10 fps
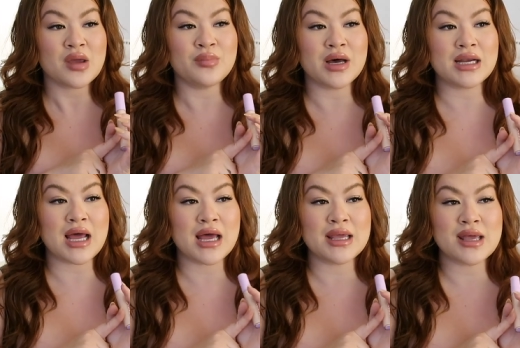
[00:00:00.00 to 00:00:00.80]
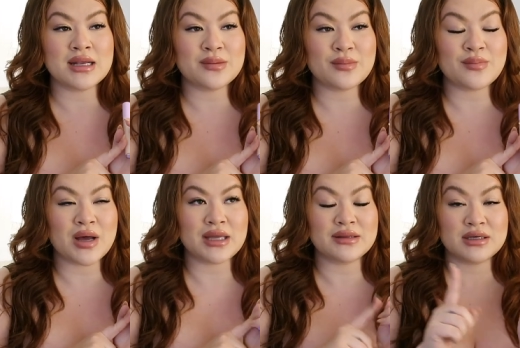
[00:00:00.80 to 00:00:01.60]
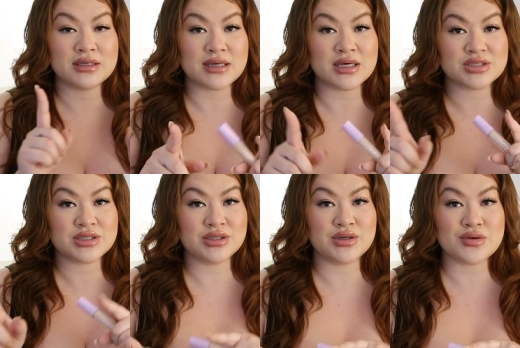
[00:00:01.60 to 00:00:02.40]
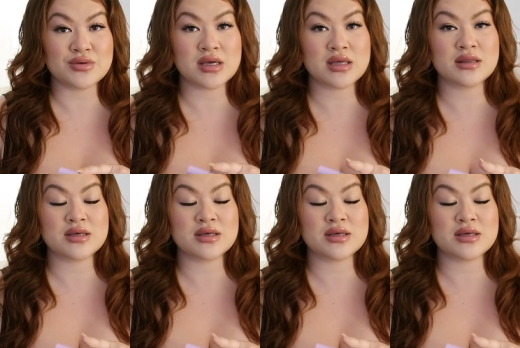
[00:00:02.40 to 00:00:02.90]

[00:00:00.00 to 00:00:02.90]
but I ended up buying the Natasha Denona,